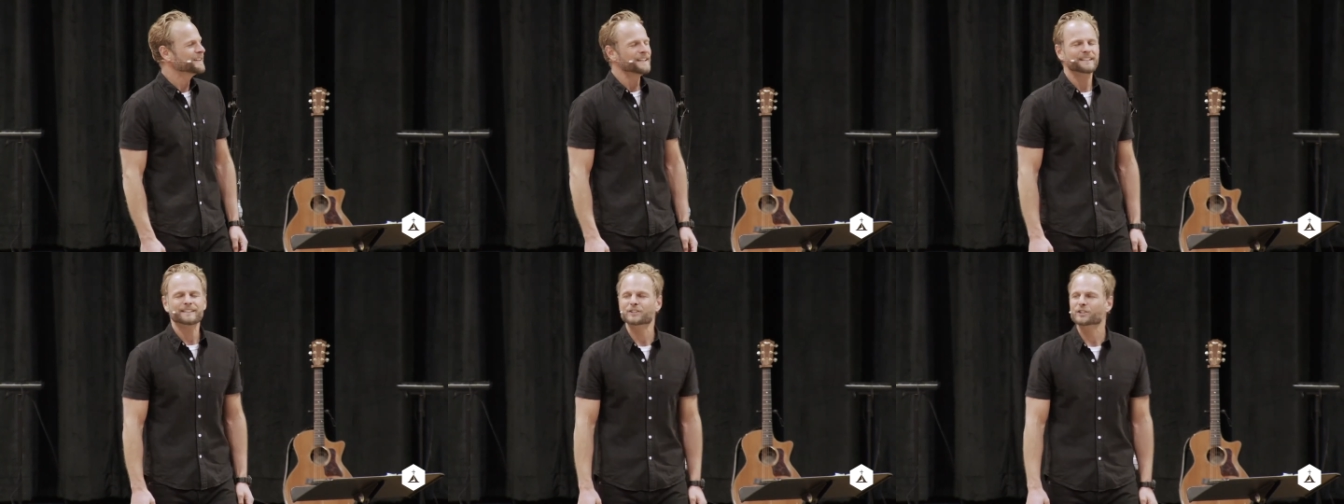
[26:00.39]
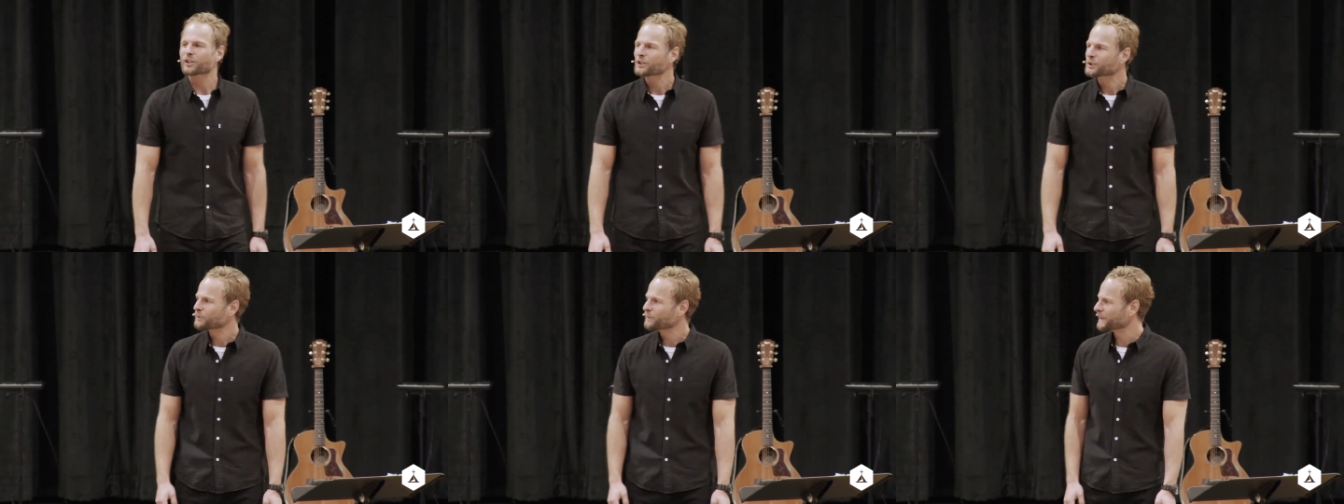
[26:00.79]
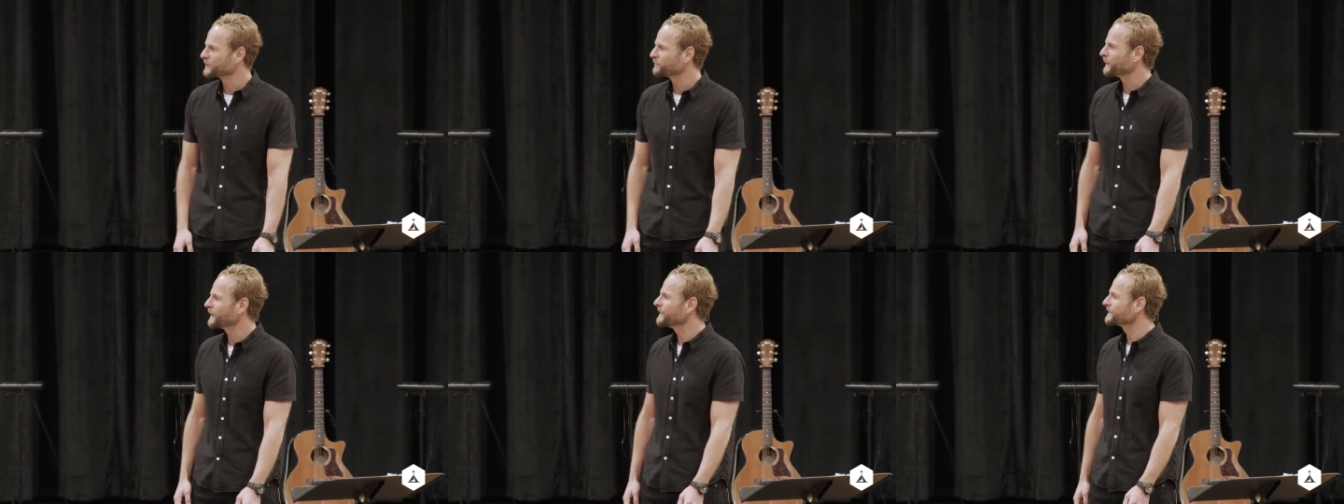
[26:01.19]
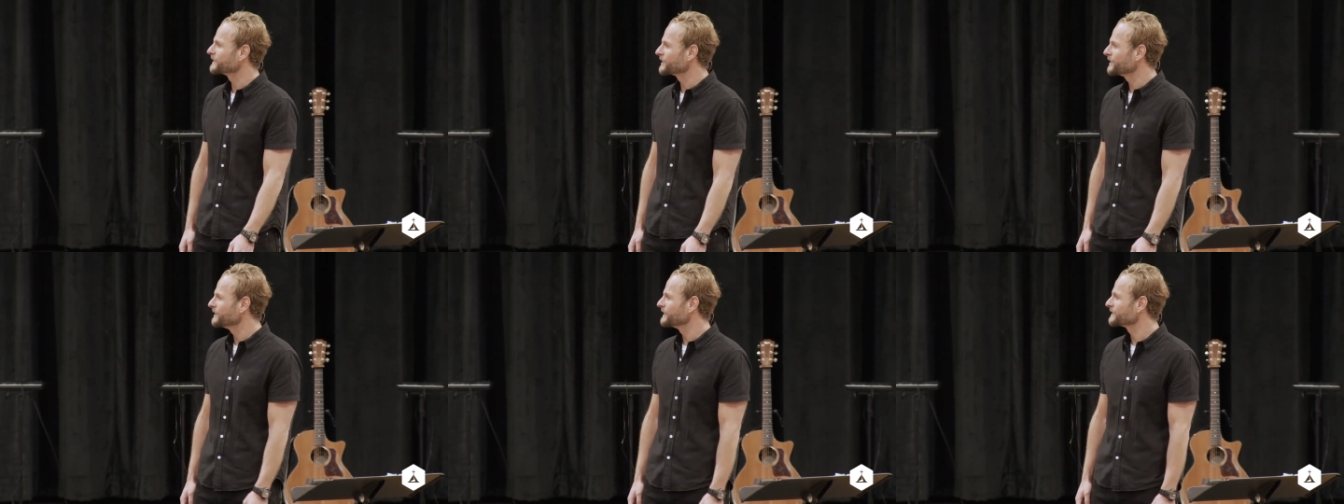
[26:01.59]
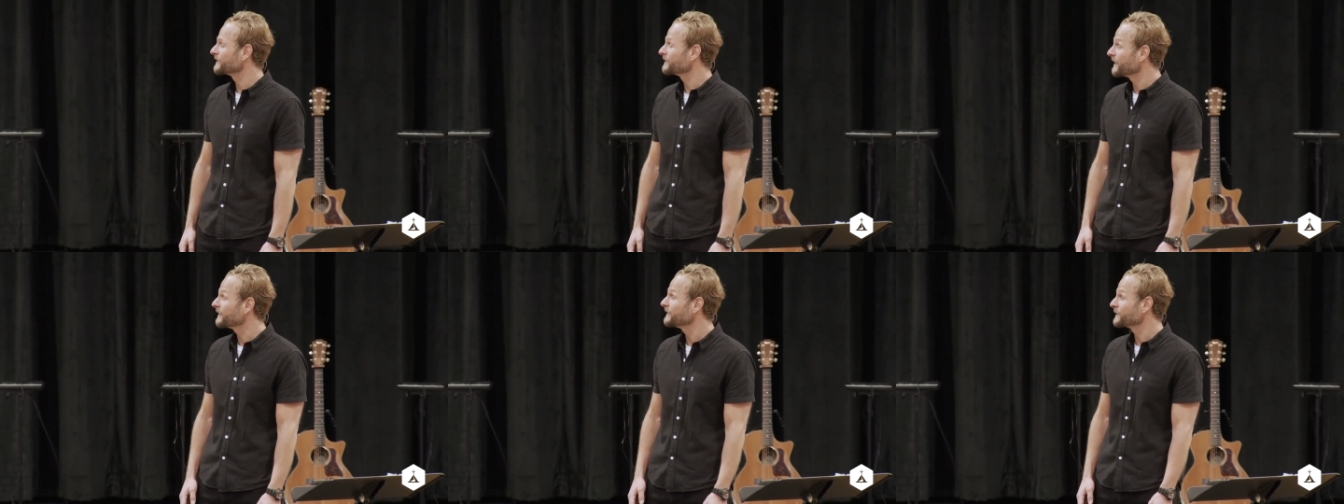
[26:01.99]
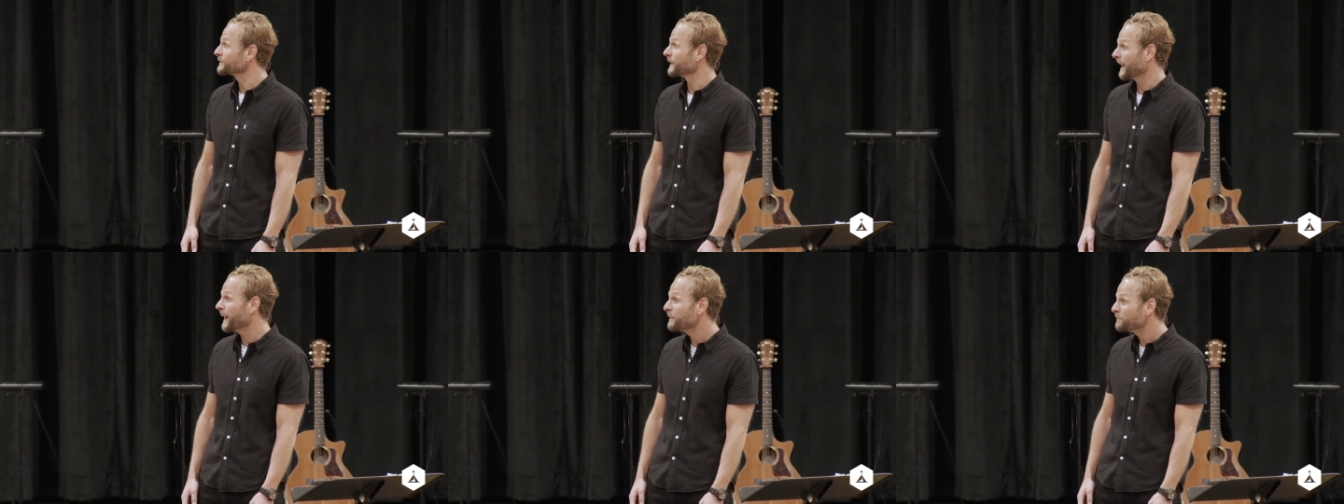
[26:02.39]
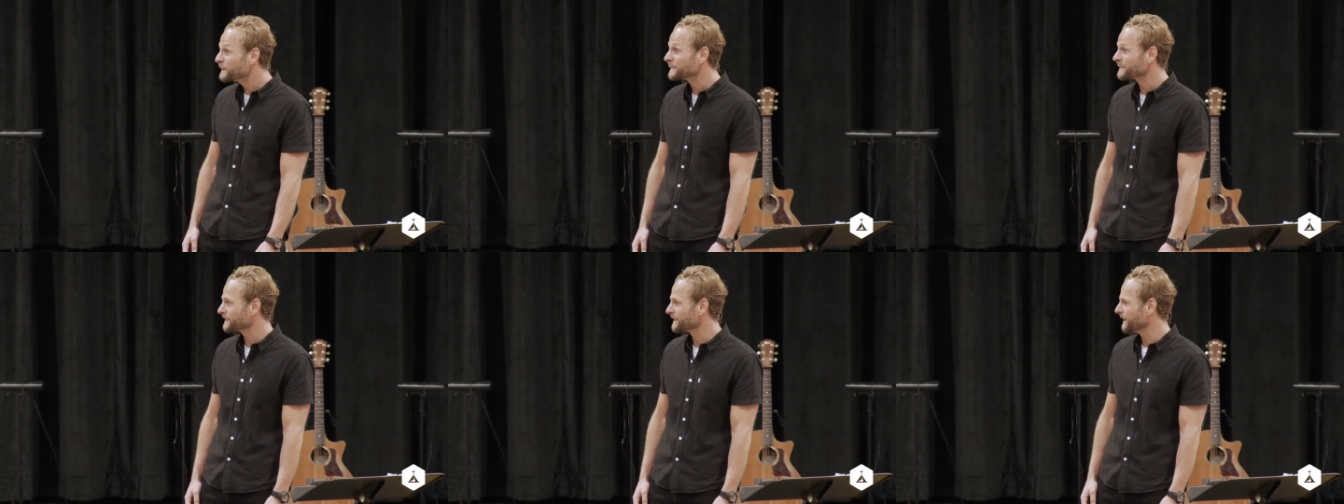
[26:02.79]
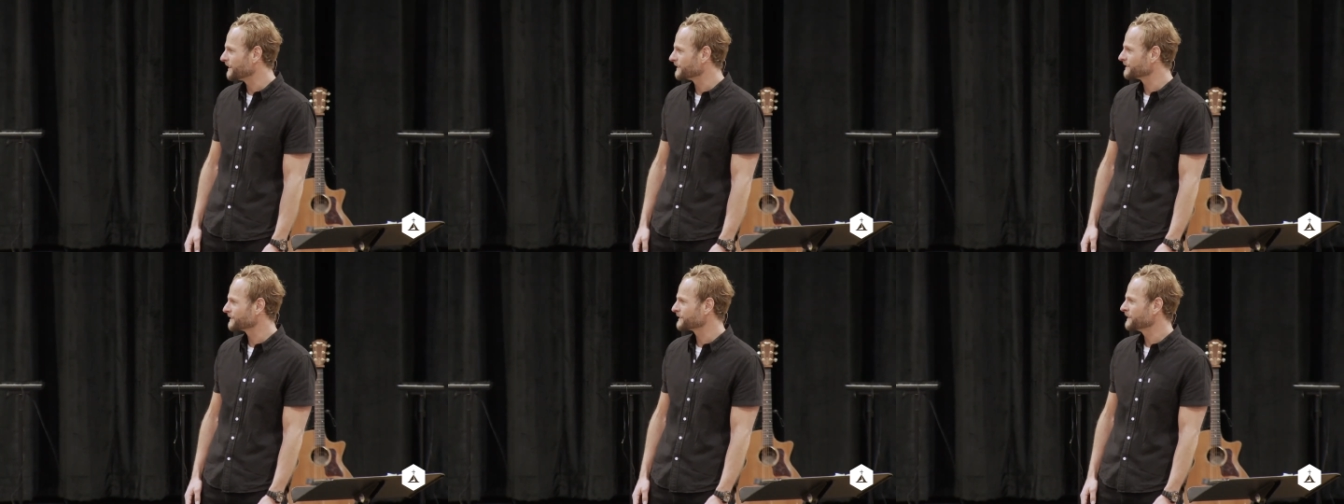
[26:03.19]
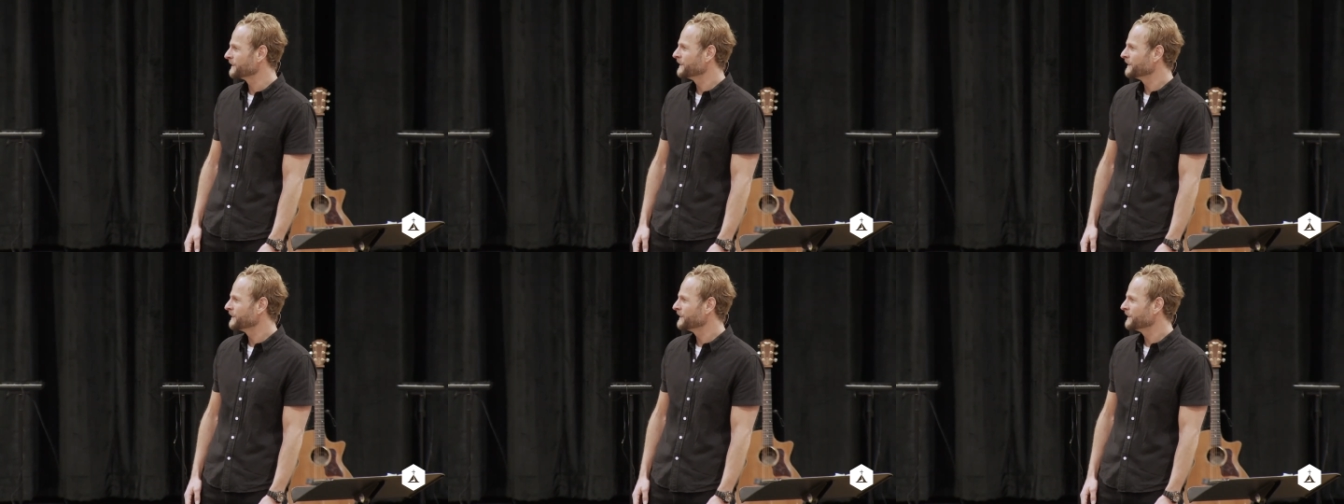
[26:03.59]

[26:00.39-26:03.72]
In the church, when we experience the goodness of God, that's what happens to us.